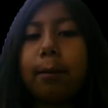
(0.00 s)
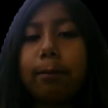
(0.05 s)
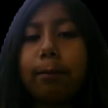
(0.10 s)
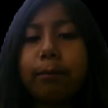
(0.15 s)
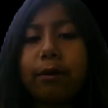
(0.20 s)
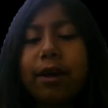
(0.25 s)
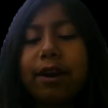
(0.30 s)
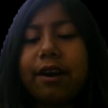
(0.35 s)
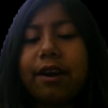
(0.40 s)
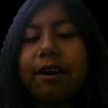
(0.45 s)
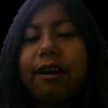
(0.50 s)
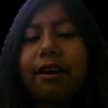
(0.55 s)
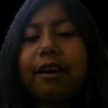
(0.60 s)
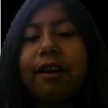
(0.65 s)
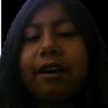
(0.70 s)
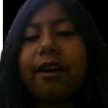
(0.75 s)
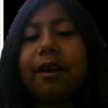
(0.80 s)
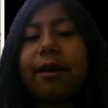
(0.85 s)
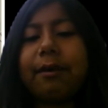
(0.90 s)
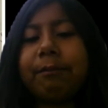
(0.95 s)

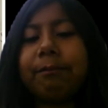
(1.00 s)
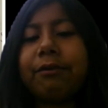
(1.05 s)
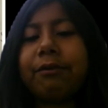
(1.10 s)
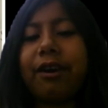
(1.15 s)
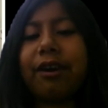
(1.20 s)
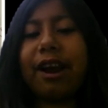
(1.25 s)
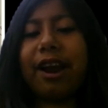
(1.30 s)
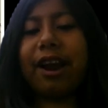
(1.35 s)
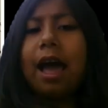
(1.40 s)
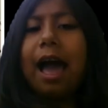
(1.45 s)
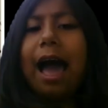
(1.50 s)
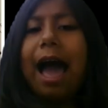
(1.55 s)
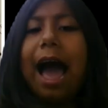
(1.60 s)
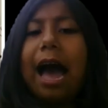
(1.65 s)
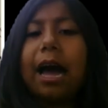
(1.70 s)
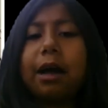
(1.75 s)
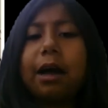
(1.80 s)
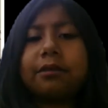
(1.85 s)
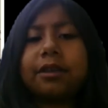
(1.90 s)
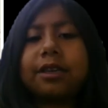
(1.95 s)
Predator and prey.
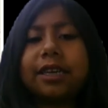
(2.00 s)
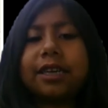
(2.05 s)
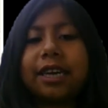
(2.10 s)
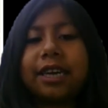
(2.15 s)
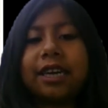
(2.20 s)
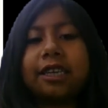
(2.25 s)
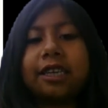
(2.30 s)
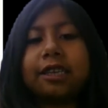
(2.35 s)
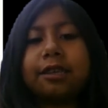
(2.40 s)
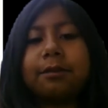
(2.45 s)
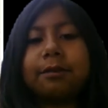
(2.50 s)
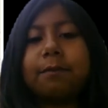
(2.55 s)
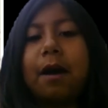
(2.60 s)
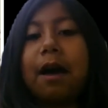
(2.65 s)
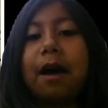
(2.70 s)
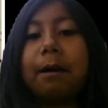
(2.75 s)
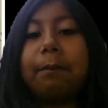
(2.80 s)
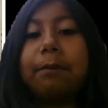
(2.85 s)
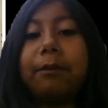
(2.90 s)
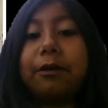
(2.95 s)
Owls eat
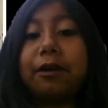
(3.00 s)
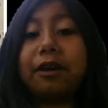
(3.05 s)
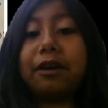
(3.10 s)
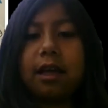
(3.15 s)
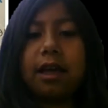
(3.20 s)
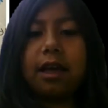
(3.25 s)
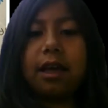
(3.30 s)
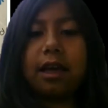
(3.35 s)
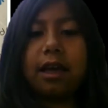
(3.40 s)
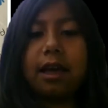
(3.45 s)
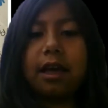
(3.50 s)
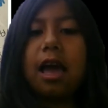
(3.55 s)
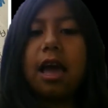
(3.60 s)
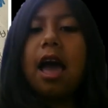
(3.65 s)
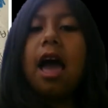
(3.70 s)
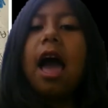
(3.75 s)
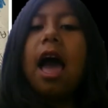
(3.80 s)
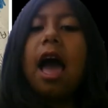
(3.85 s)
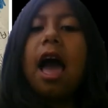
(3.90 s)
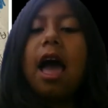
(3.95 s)
small birds
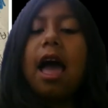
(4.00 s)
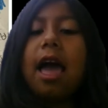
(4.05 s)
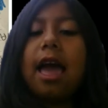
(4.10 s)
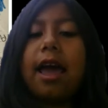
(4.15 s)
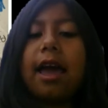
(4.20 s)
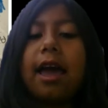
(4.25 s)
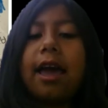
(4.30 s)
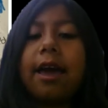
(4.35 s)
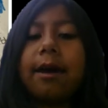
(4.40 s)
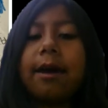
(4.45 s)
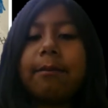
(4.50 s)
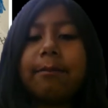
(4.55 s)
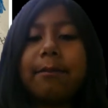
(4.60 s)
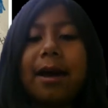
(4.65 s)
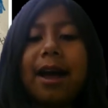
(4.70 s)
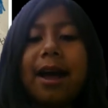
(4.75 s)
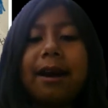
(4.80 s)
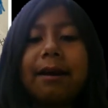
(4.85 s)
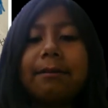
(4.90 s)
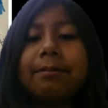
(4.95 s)
and
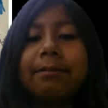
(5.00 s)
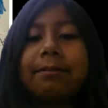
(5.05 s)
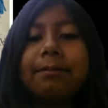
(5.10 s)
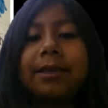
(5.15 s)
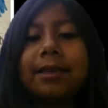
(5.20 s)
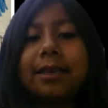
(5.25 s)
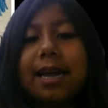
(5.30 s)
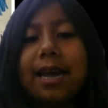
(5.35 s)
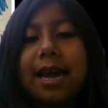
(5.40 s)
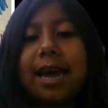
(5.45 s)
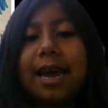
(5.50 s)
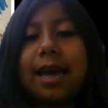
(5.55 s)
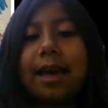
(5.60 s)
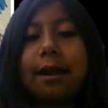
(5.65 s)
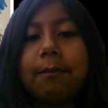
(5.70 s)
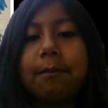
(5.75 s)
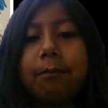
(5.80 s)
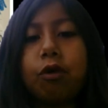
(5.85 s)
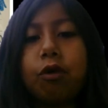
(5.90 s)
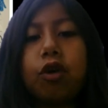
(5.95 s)
mice
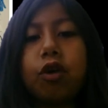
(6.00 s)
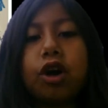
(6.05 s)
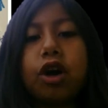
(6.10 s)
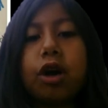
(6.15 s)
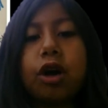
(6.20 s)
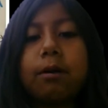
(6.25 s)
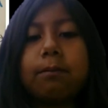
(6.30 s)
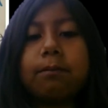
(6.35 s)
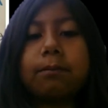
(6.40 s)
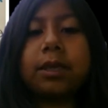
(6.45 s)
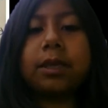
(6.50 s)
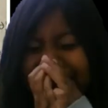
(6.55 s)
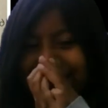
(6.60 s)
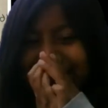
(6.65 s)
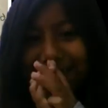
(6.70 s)
and worms.